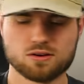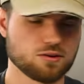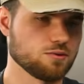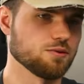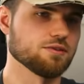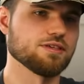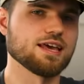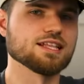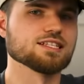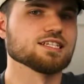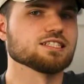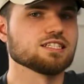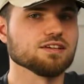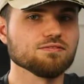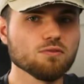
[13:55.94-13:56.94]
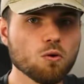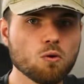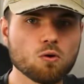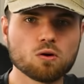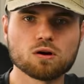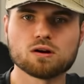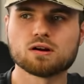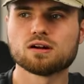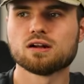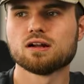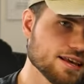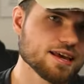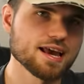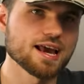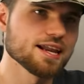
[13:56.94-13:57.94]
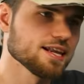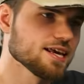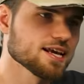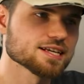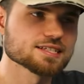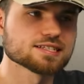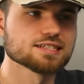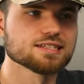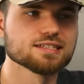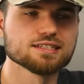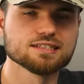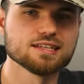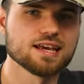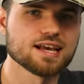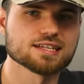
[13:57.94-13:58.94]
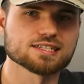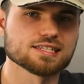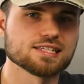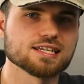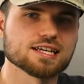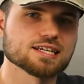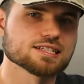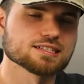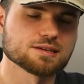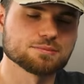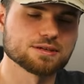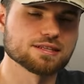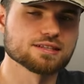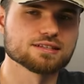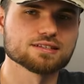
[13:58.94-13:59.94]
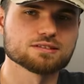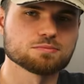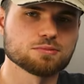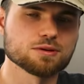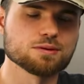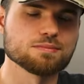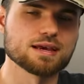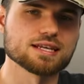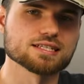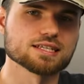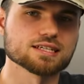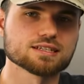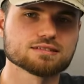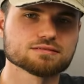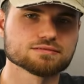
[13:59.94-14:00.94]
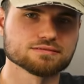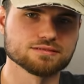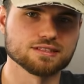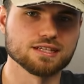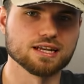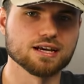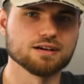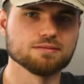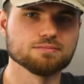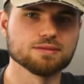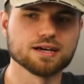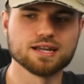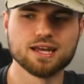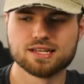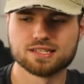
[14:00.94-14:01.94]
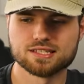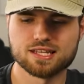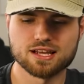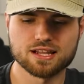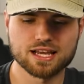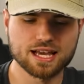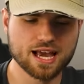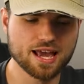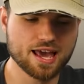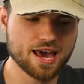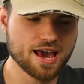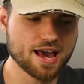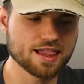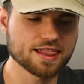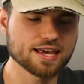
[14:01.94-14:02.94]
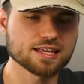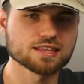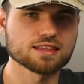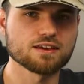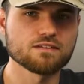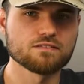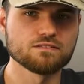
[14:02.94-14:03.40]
with N64, NES, and SNES. I mean, it's pretty basic, but still, like I like the